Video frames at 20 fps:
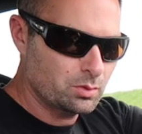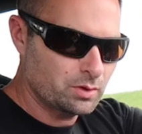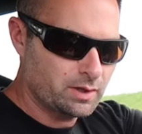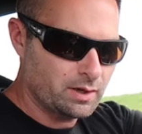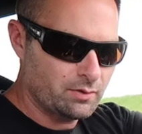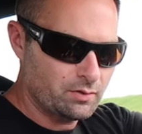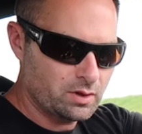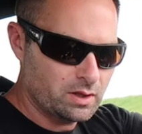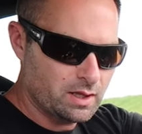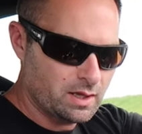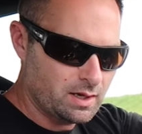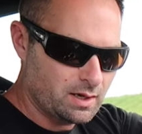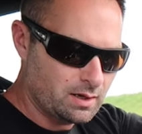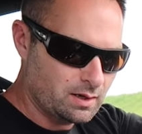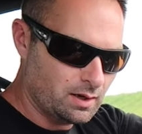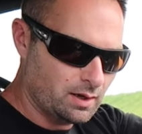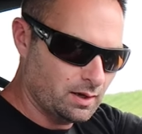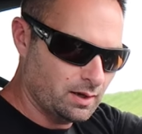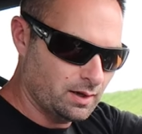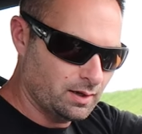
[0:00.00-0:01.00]
with
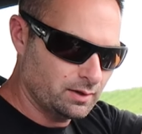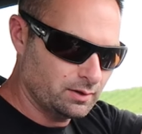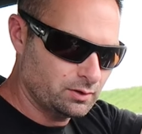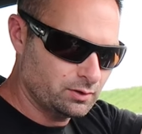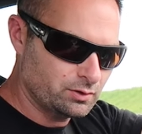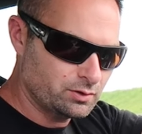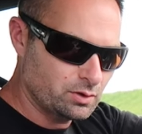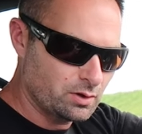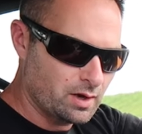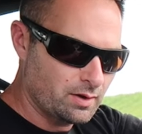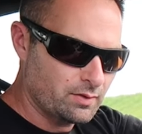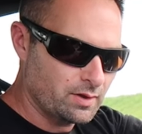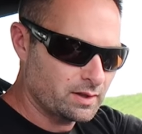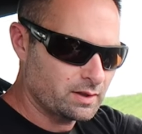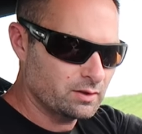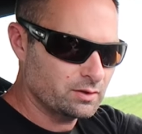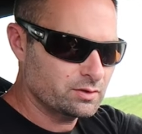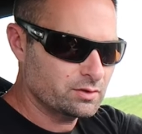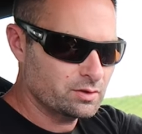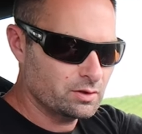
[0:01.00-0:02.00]
everything, and you still have
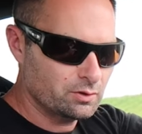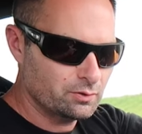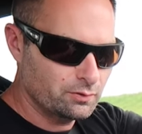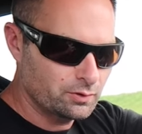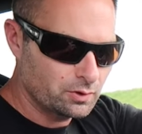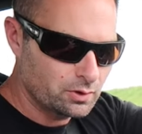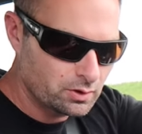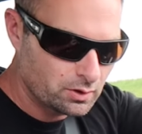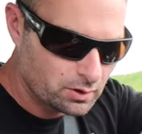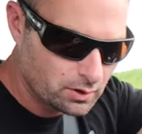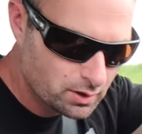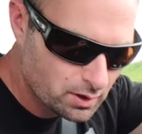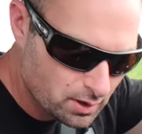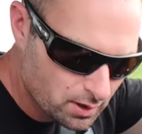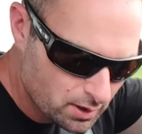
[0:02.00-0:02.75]
like the silver